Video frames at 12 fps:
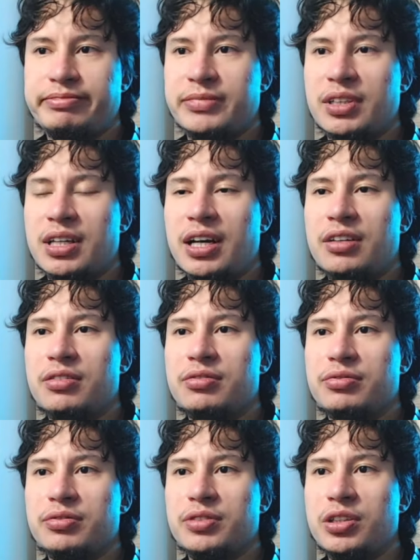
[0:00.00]
kind
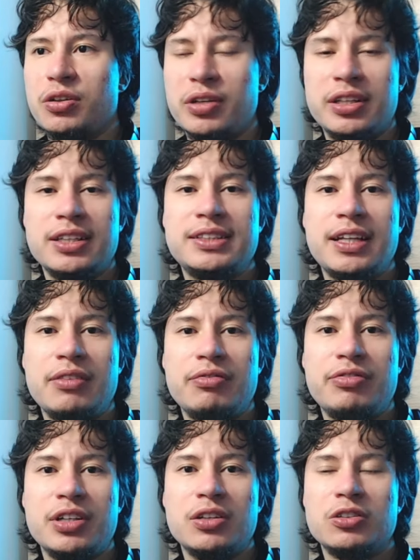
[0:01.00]
of, you know, in the same
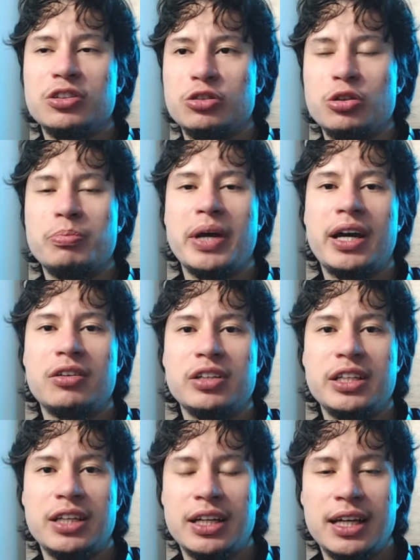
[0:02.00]
field, they're
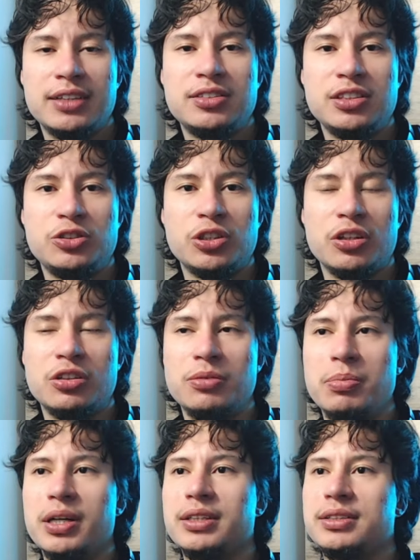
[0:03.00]
battling against each other,
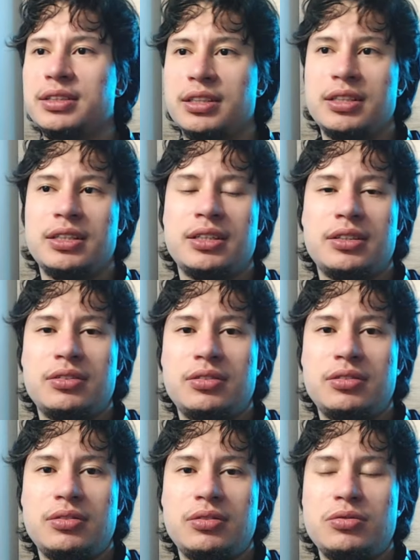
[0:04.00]
but
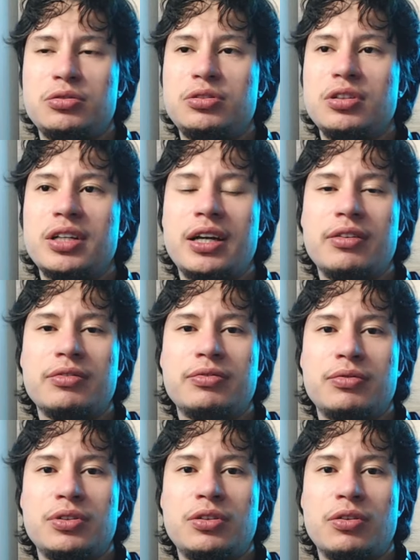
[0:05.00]
you're still kind of,
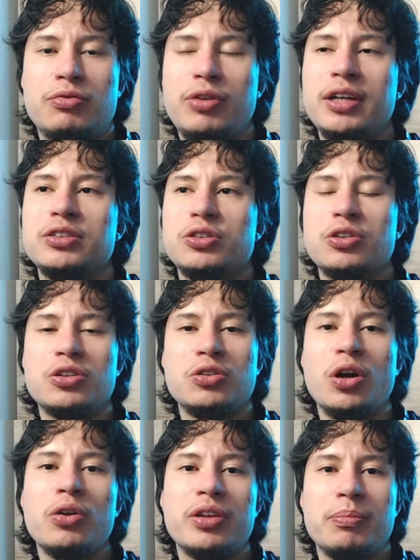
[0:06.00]
you know, friends, or you
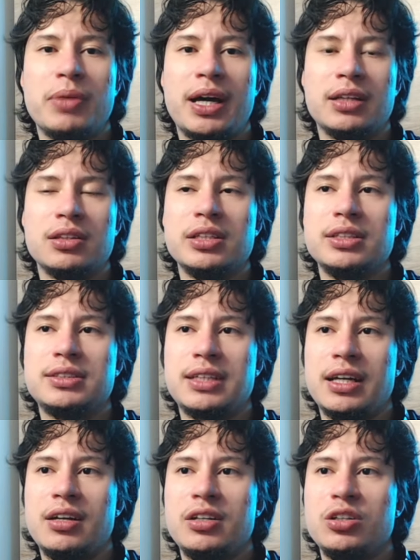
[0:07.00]
know them at least,
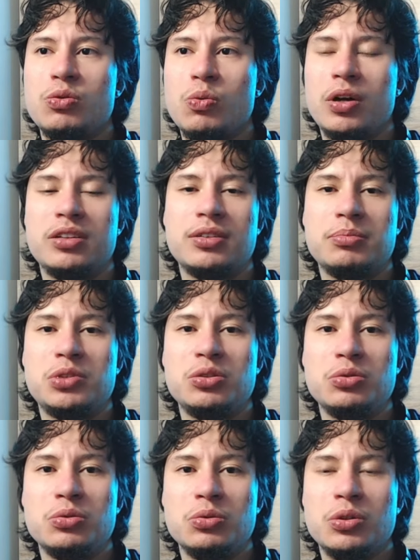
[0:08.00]
and you want them
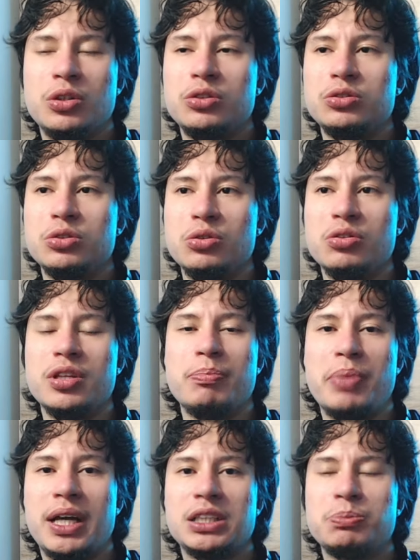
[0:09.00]
to do the
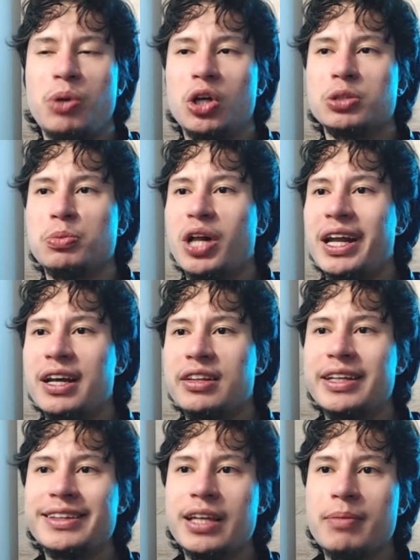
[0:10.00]
best possible. And I
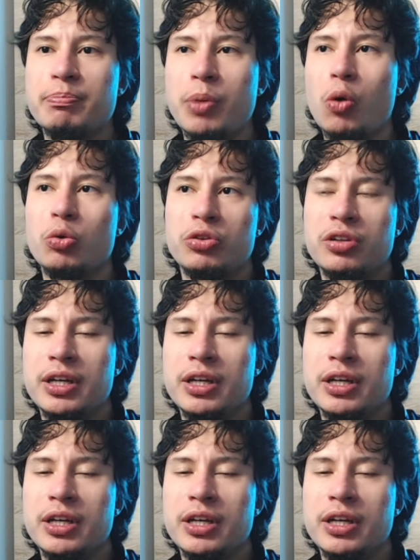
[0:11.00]
think they both,